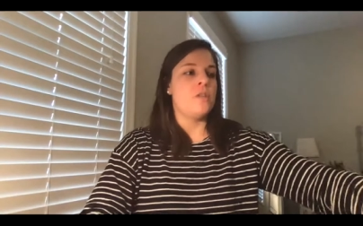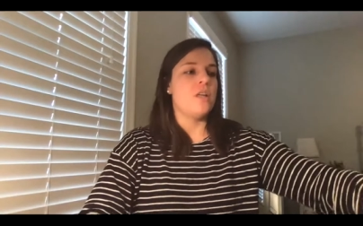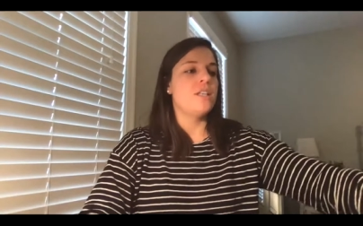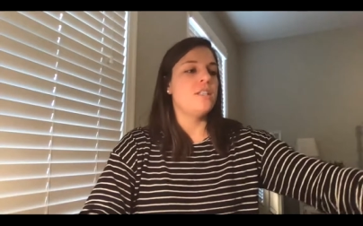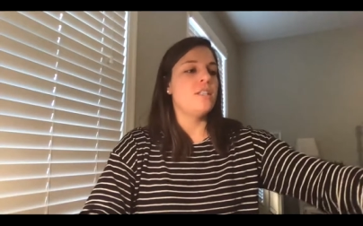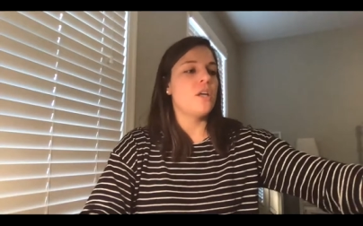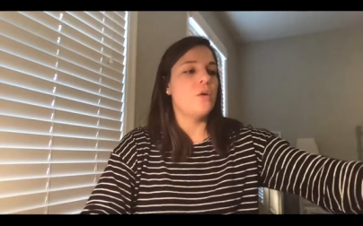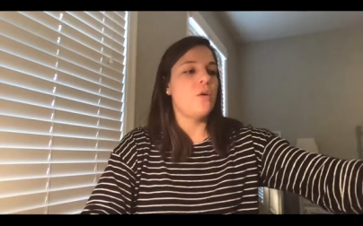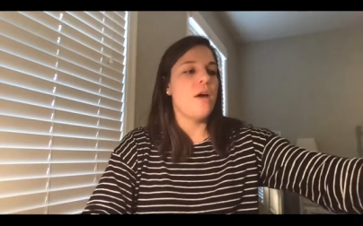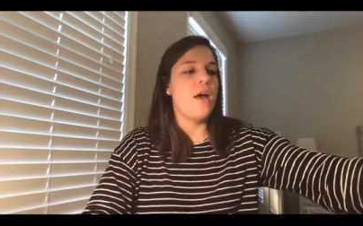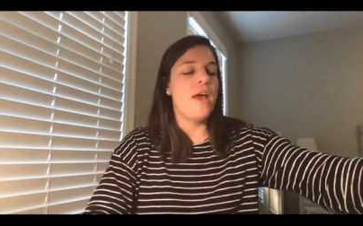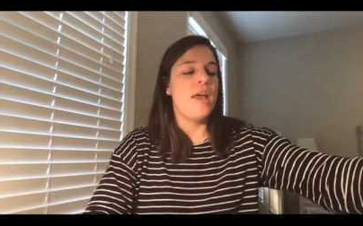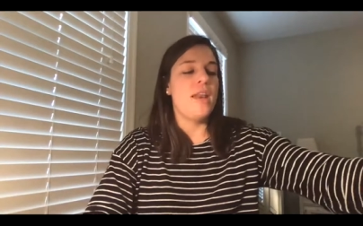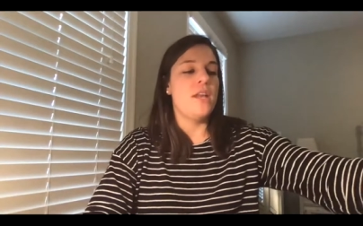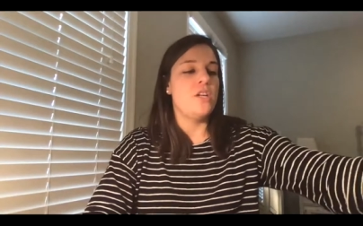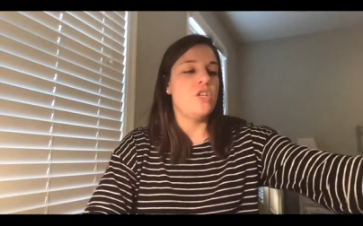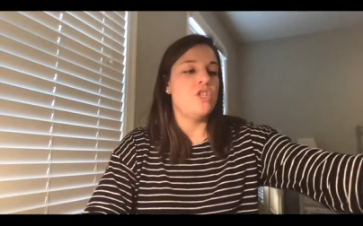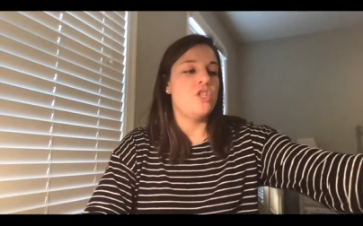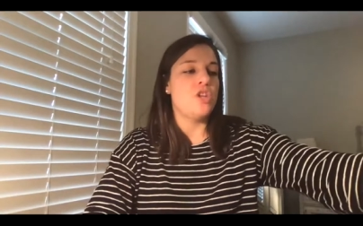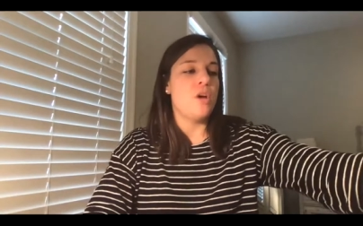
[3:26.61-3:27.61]
Let's go ahead
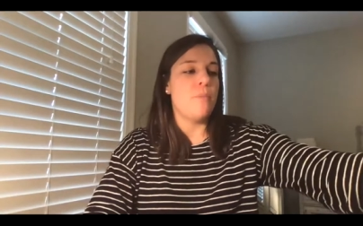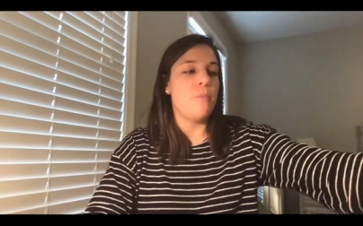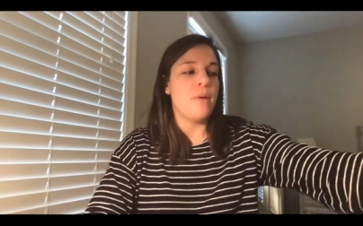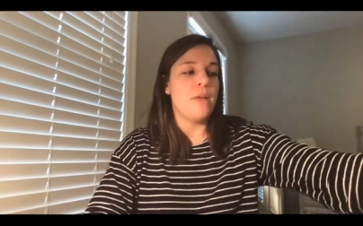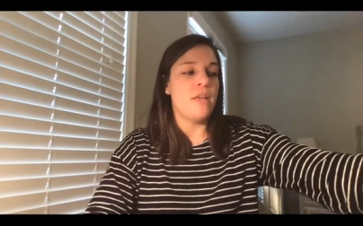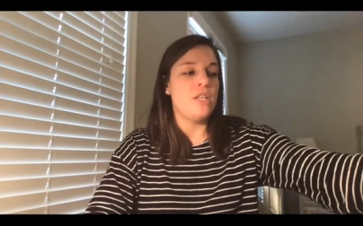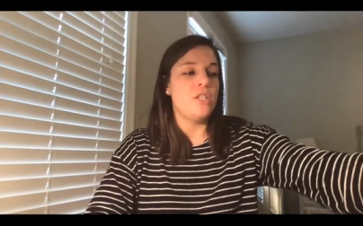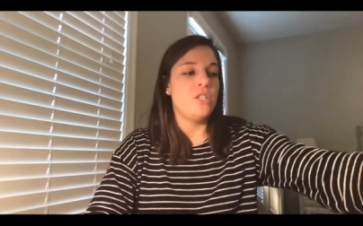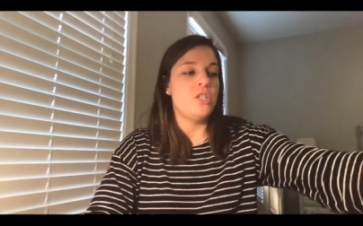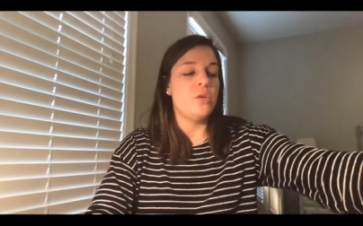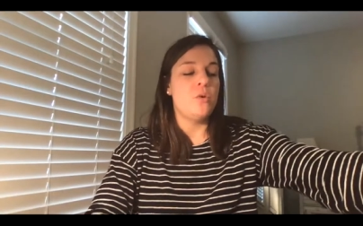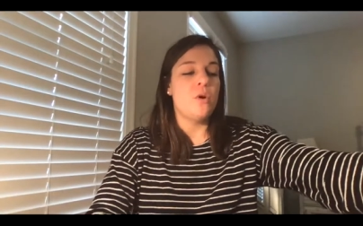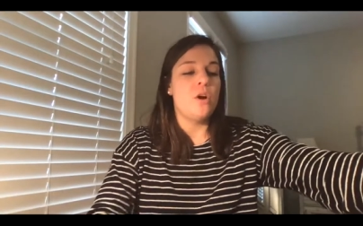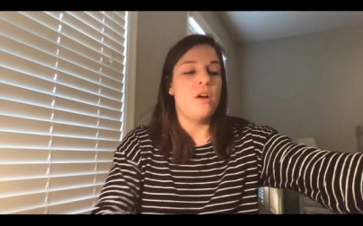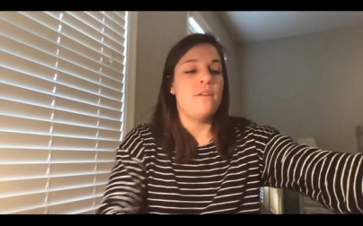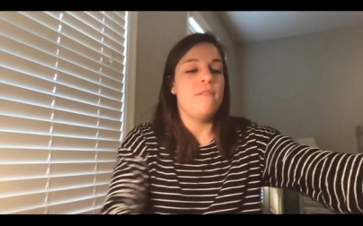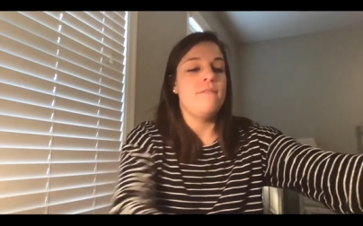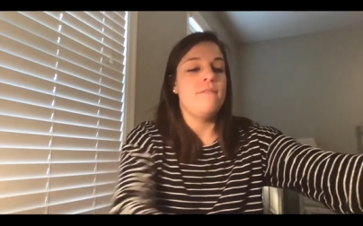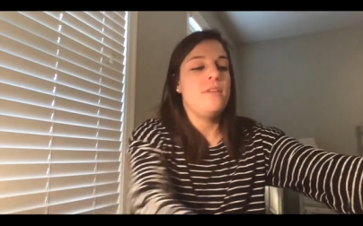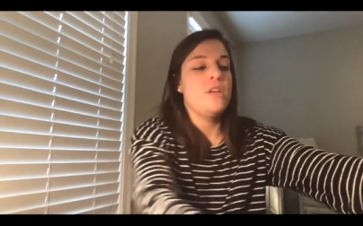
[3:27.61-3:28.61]
and jump into our
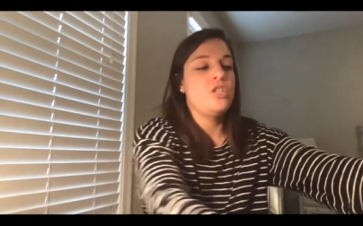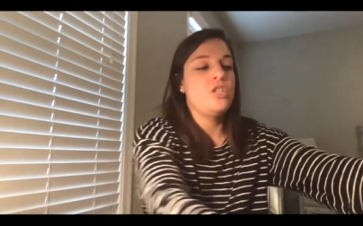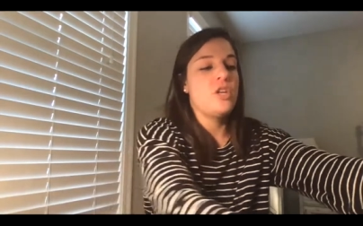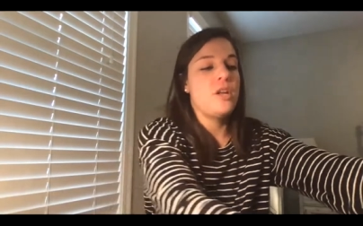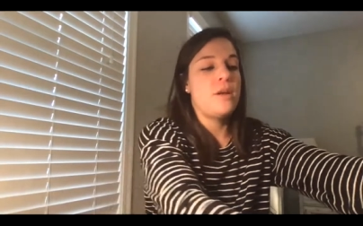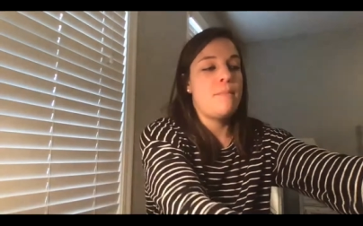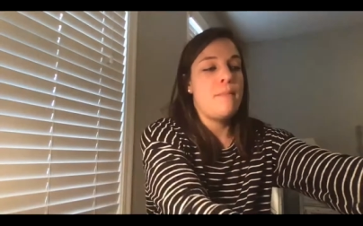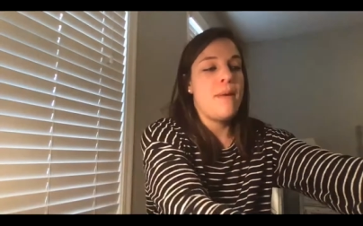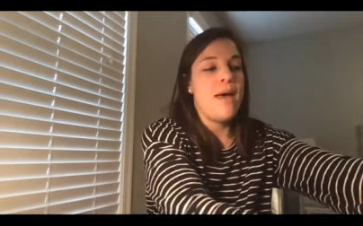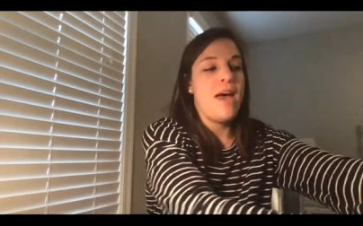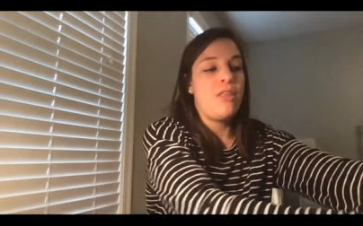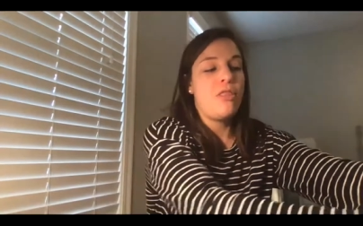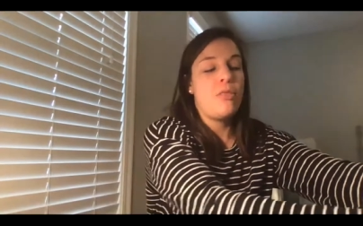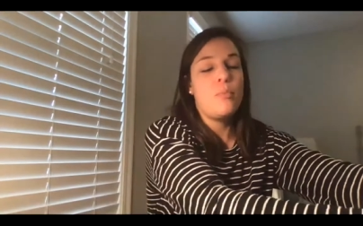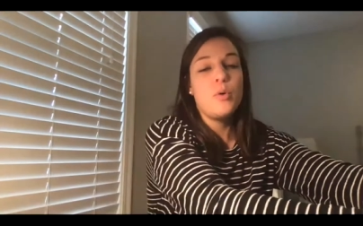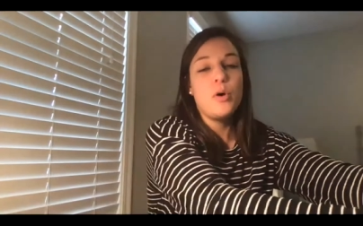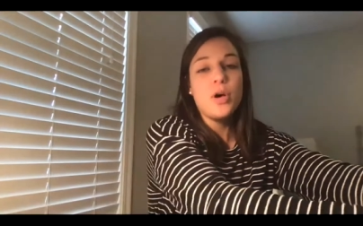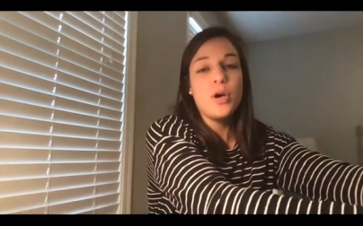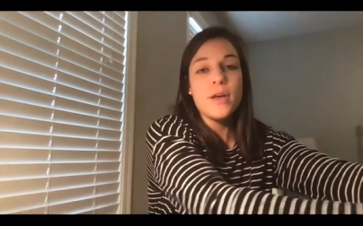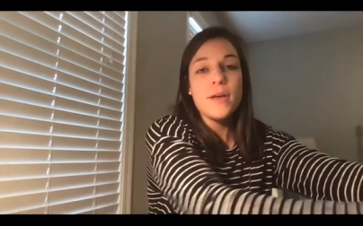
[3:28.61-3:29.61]
Envision math
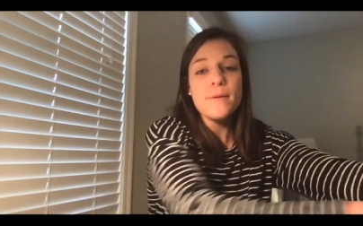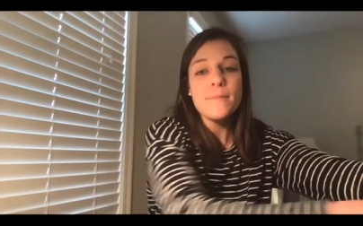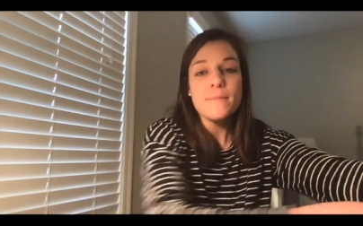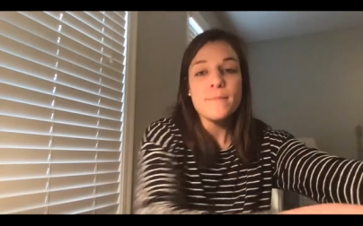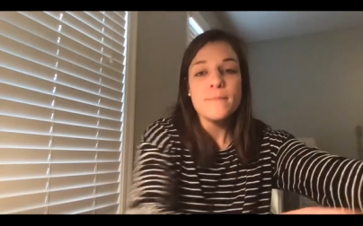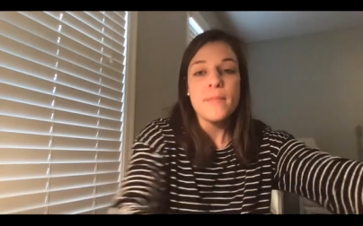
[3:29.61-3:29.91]
book